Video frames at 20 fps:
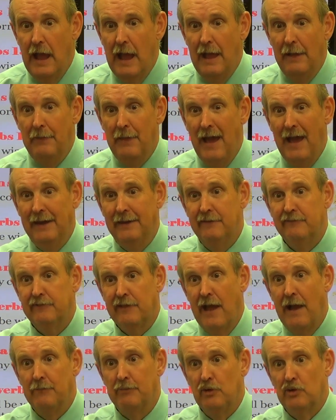And that
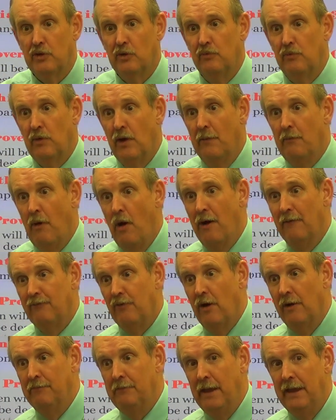example can rub off
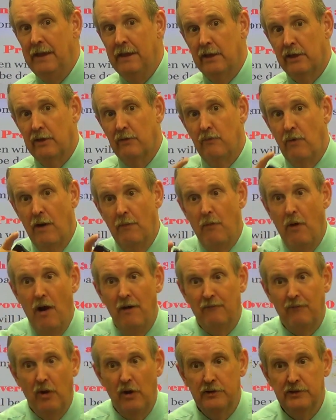on me. It can rub
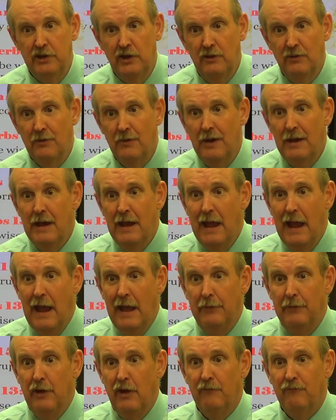off on you.
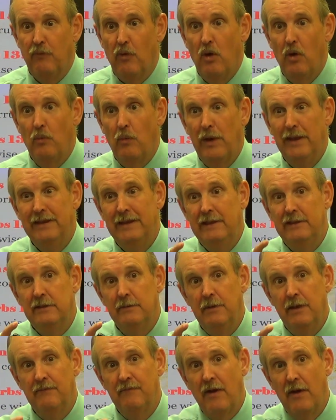And therefore, we need to
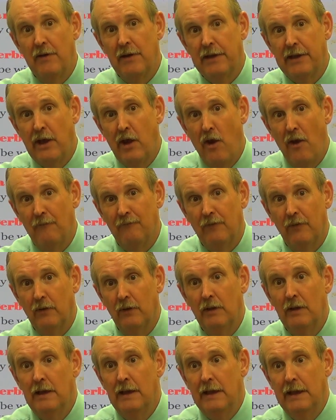be very
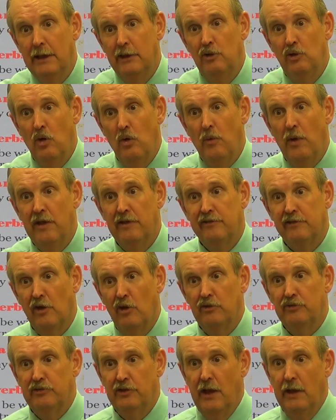careful in who we
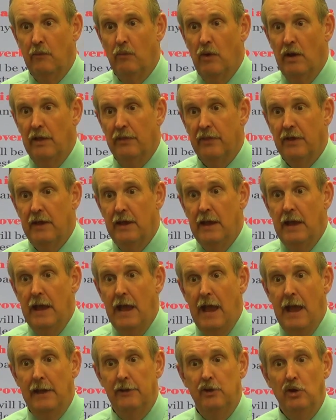associate with
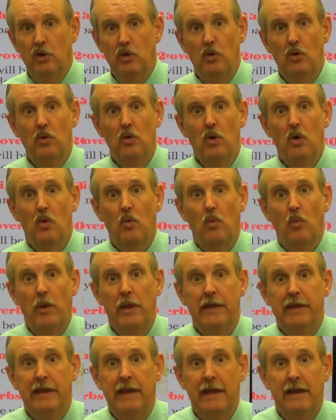and who
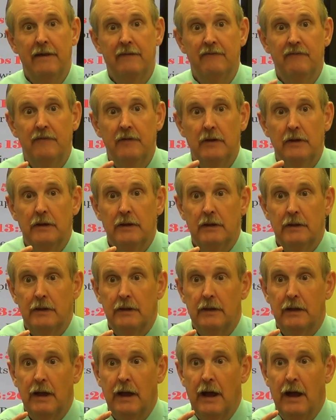we give
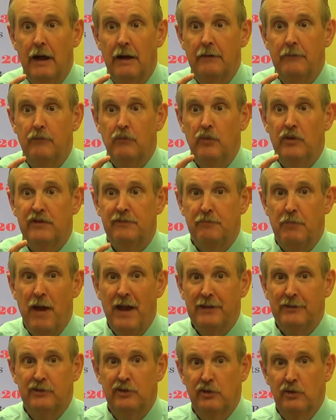uh,
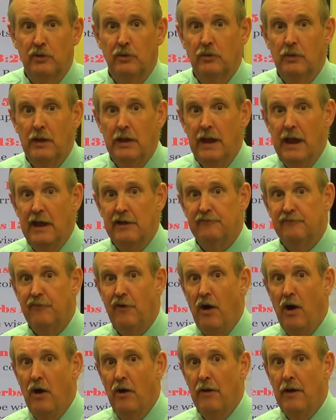respect to as
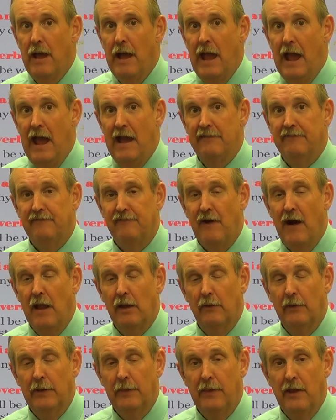far as
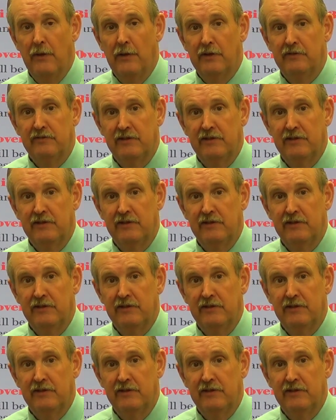following their